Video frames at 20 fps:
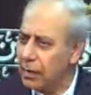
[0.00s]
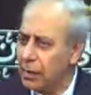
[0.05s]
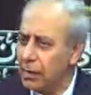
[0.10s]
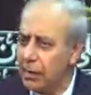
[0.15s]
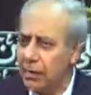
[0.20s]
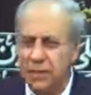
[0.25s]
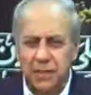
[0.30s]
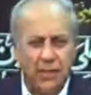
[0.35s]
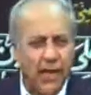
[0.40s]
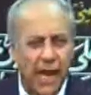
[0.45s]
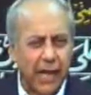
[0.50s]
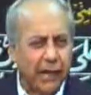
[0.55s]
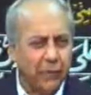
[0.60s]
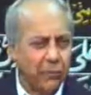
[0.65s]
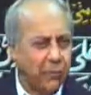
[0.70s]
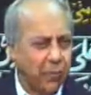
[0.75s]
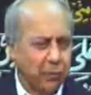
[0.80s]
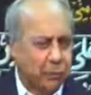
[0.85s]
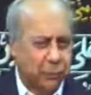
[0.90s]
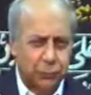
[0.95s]
He said, I
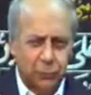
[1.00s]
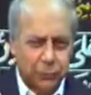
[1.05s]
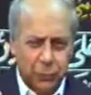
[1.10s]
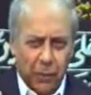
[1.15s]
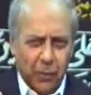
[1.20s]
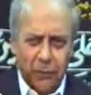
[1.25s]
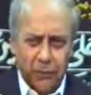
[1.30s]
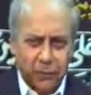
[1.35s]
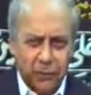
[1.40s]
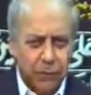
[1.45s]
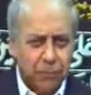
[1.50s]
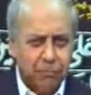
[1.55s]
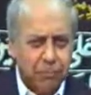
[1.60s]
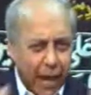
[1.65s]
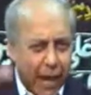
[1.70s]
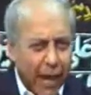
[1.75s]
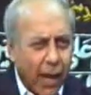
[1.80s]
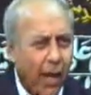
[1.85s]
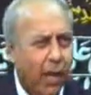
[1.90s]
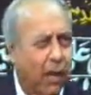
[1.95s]
do not want your
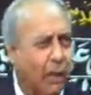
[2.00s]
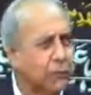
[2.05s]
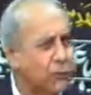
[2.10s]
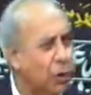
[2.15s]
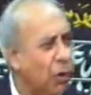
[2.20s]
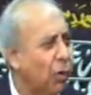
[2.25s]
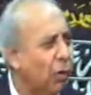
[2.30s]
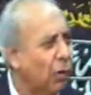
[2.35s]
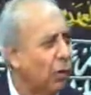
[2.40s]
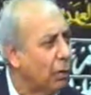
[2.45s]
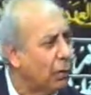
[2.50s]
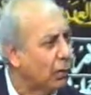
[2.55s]
bayah at all.